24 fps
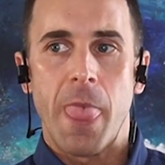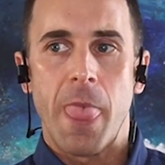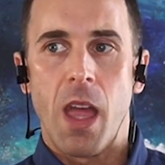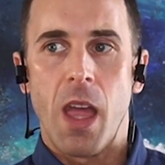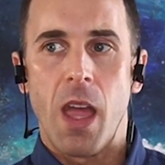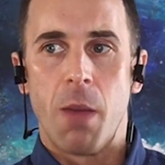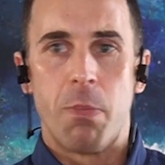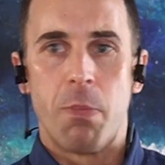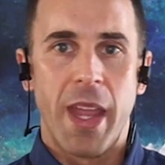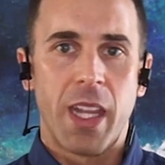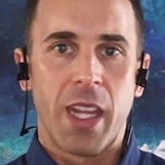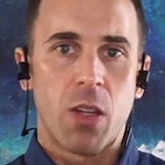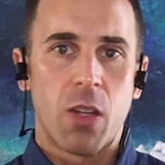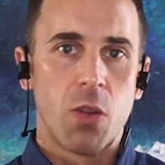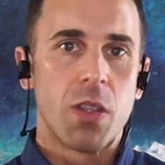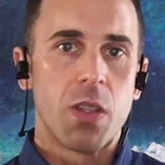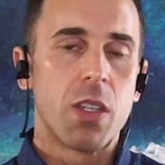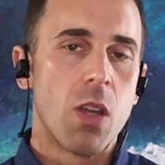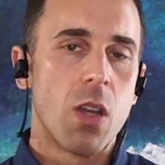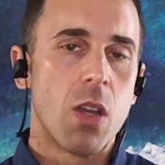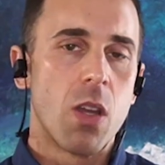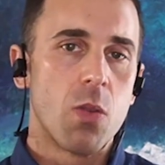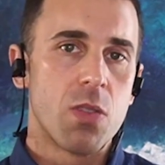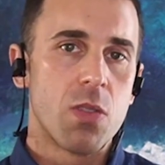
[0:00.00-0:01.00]
a banker
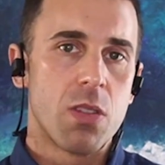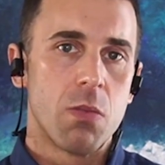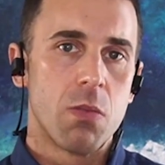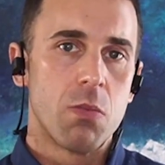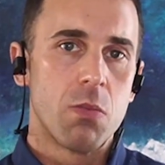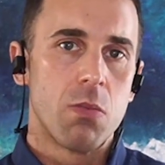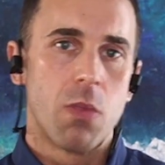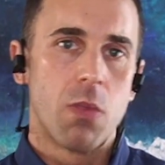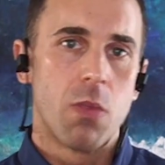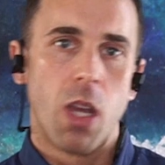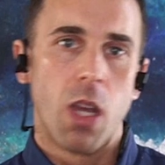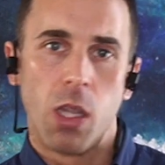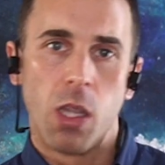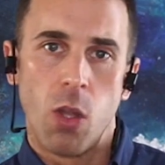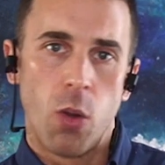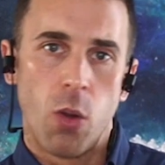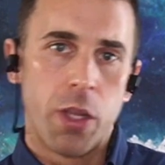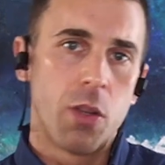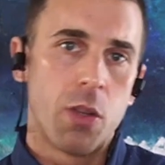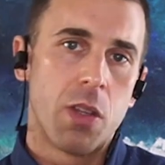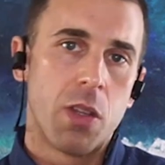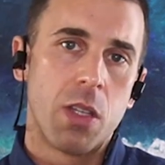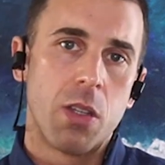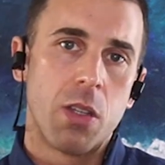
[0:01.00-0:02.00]
that knows them, a
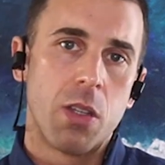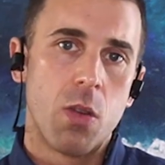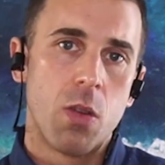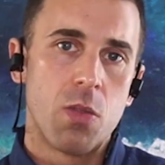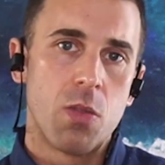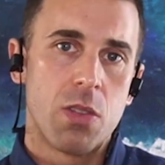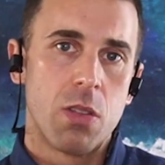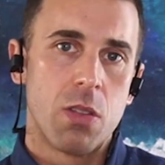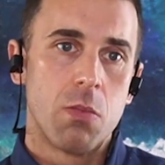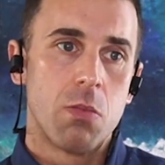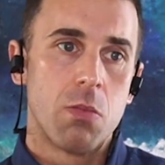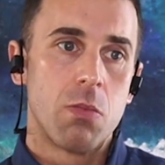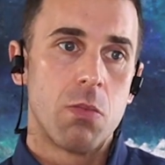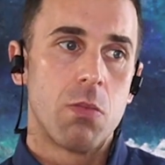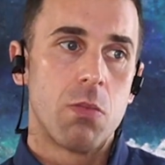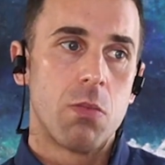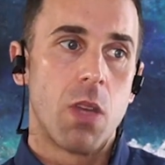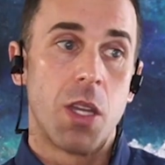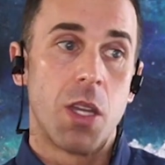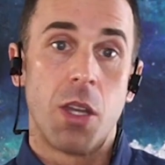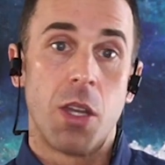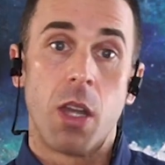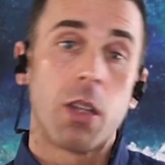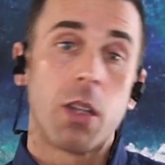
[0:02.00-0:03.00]
lawyer that knows them,
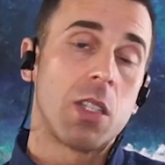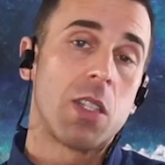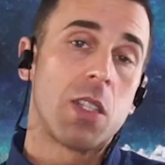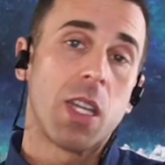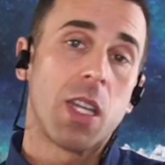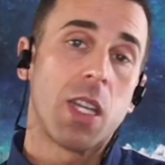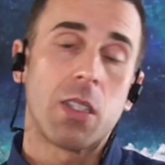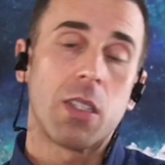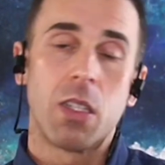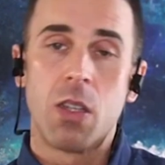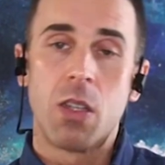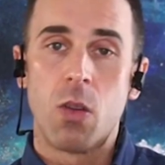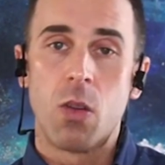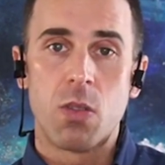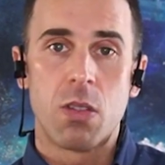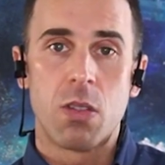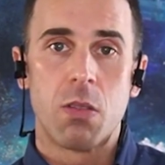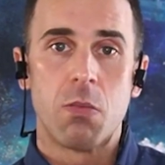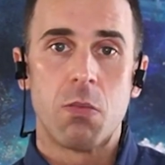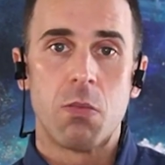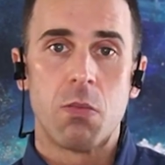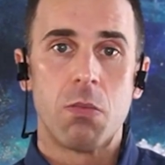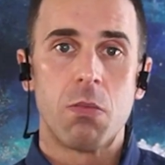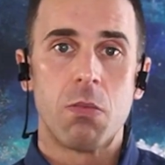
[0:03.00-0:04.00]
an architect that knows
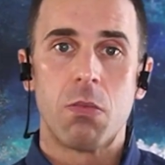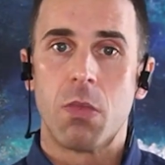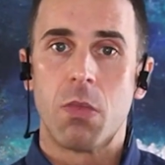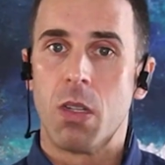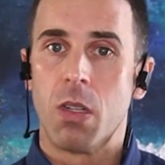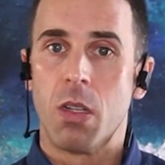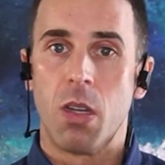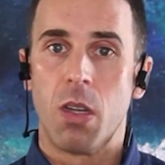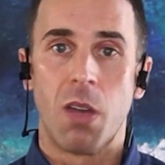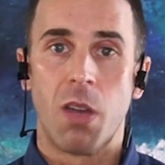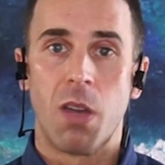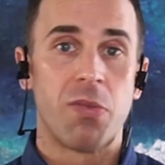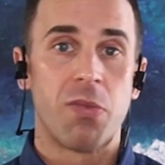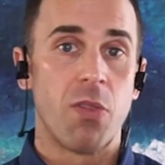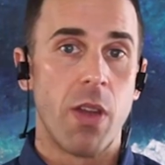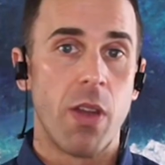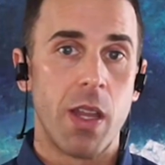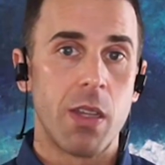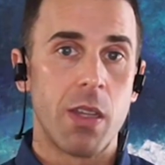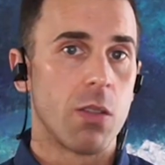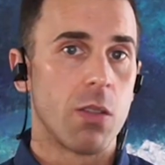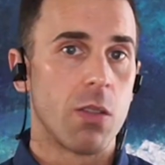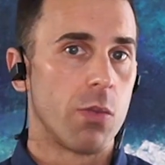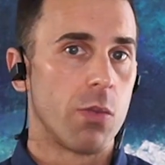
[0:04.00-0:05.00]
them, a
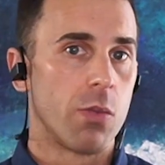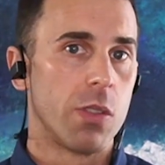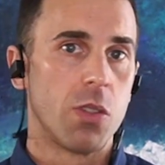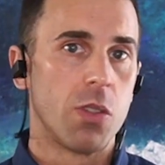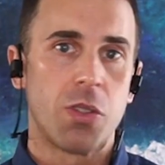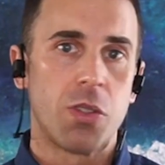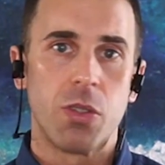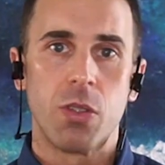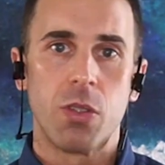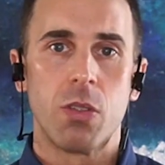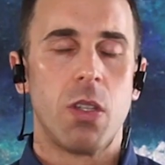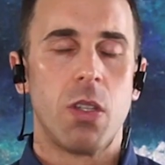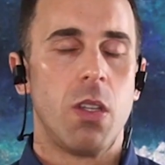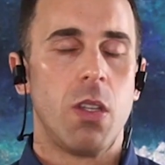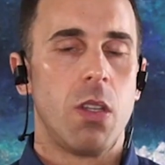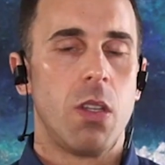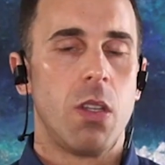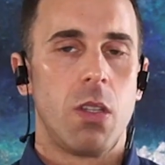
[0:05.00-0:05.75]
friend, a realtor.